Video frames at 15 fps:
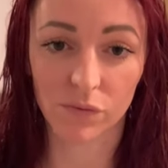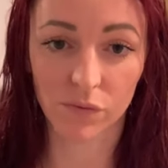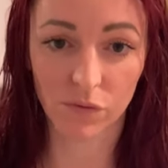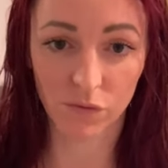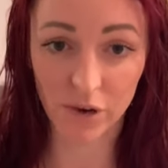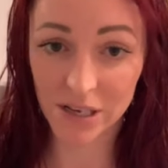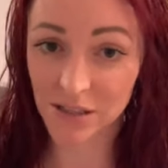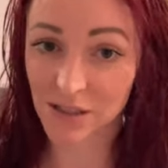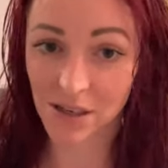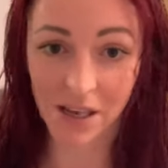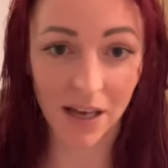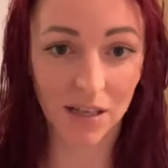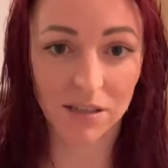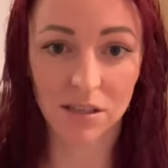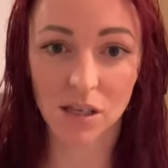recently
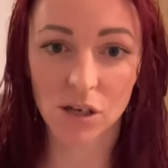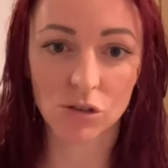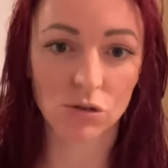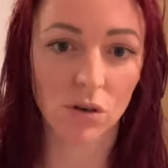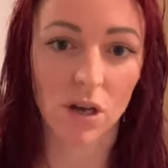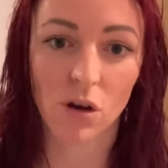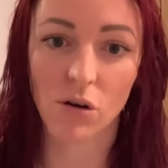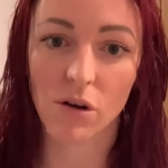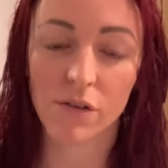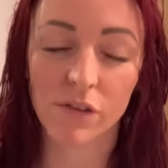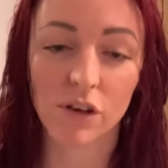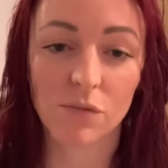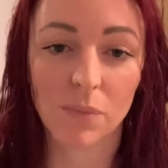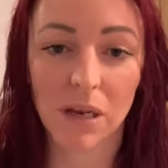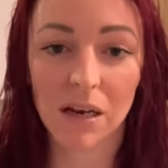had surgery or if
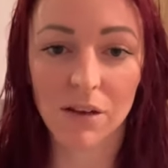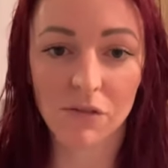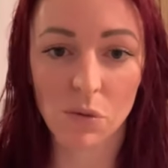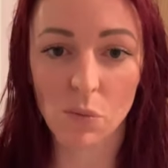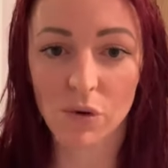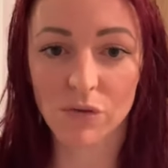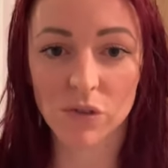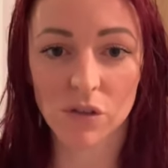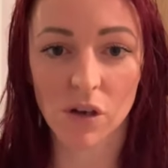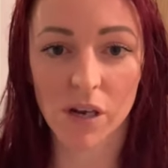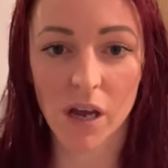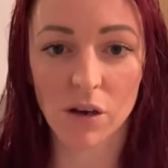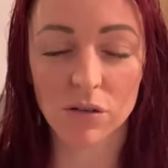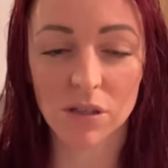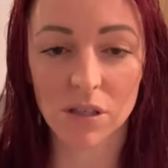you've been living with
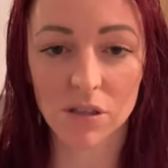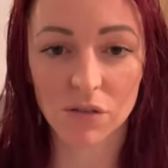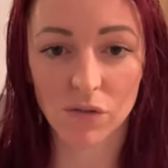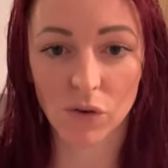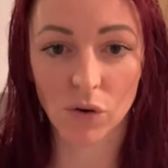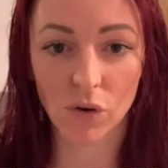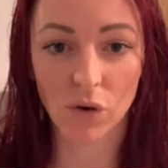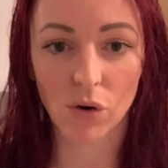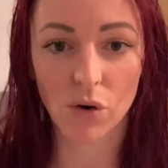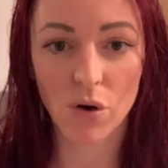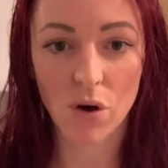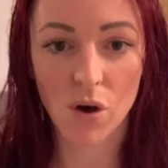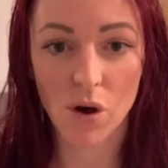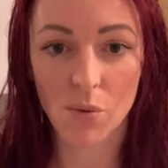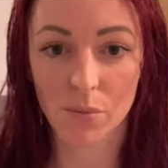scoliosis for
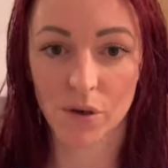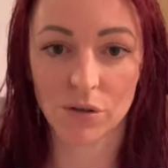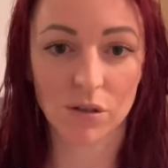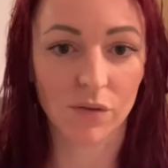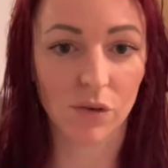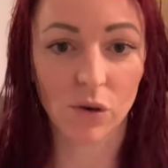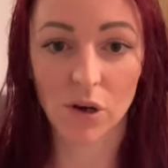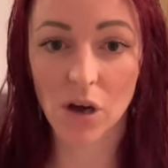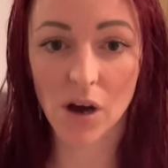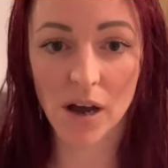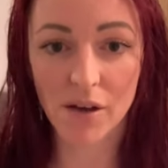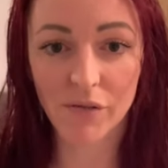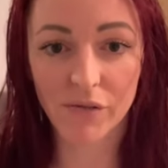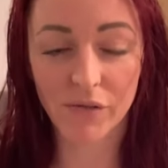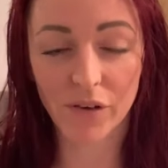most of your life